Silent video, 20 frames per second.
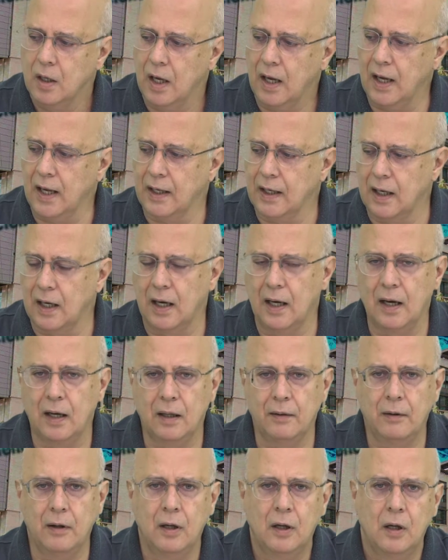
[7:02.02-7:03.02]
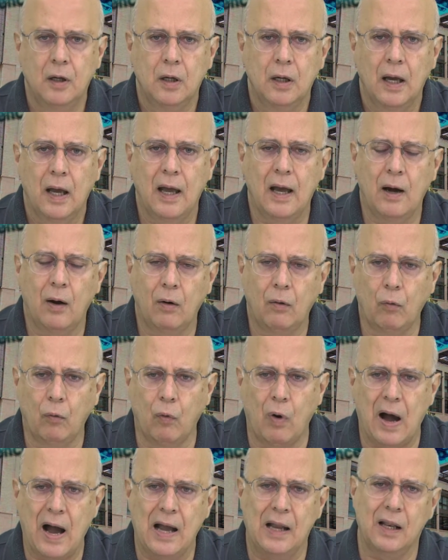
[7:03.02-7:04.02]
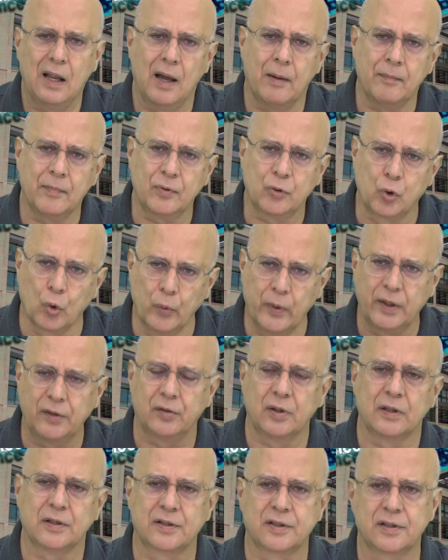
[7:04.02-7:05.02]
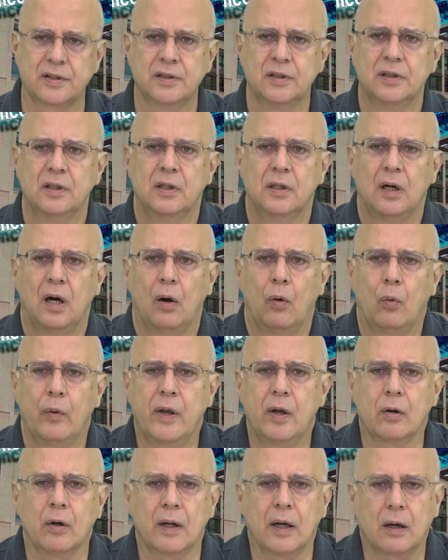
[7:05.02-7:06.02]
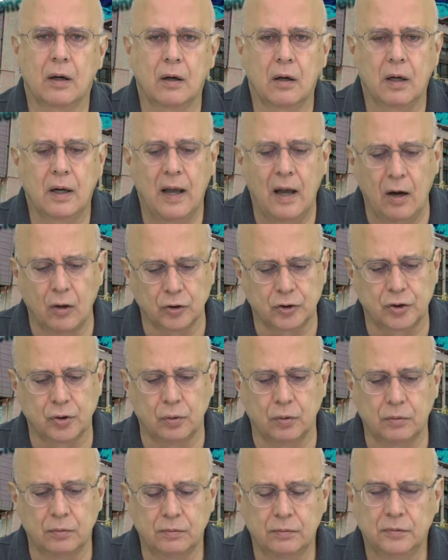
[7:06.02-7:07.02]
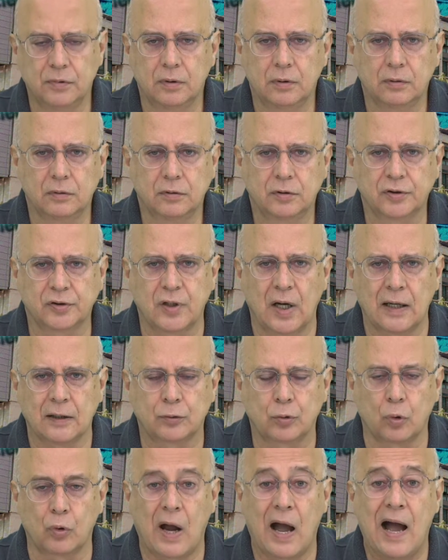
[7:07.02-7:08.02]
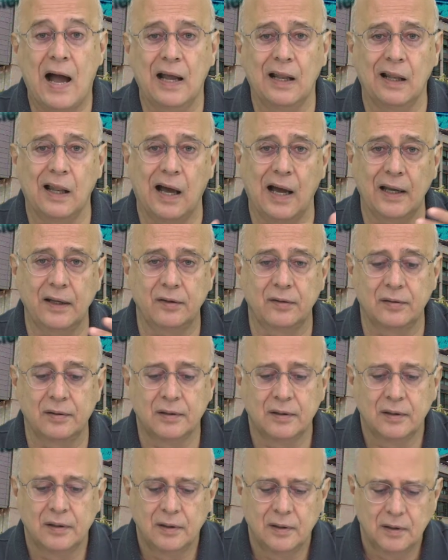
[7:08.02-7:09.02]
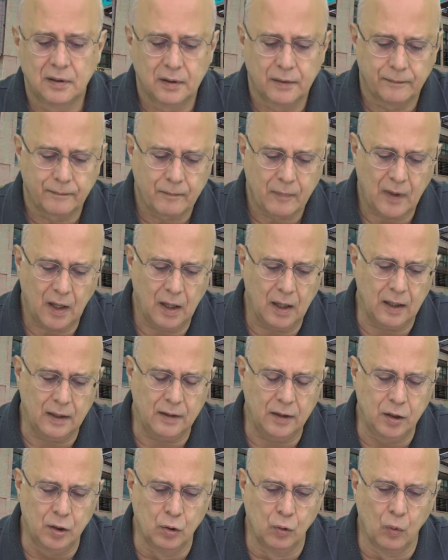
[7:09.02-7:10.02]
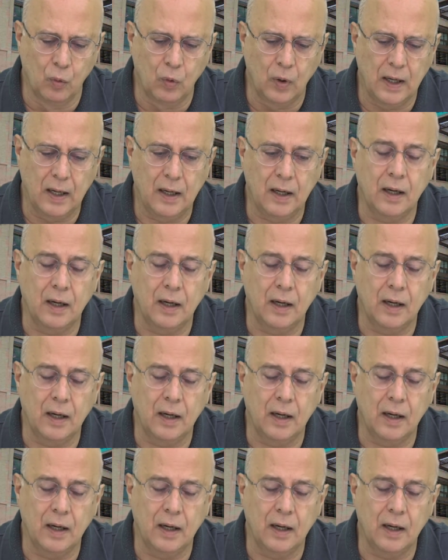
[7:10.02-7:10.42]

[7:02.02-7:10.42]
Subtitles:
And while I'm doing this, we're going to also start to highlight new